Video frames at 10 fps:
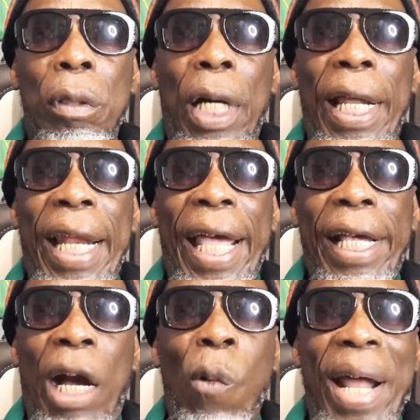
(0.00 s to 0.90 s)
And
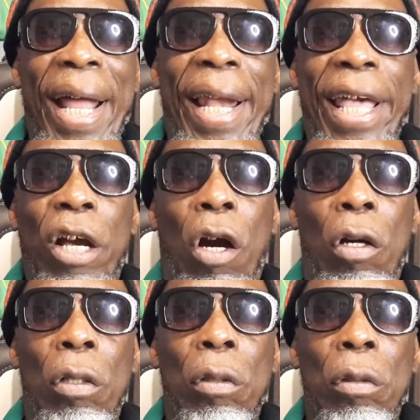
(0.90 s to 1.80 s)
like a one and leg
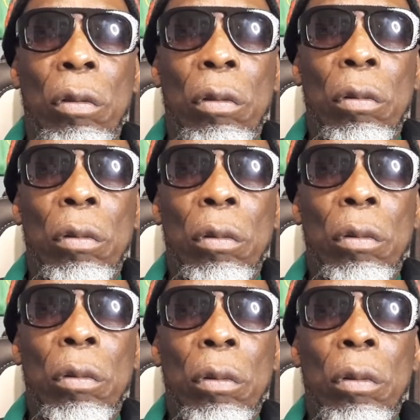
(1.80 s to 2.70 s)
up.
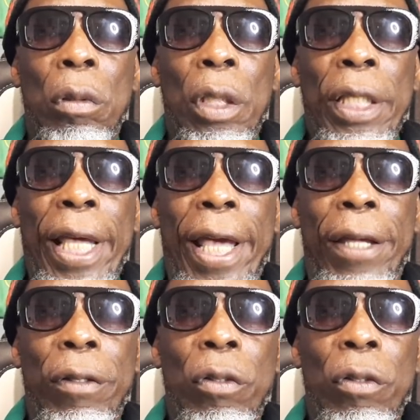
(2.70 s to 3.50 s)
Yeah.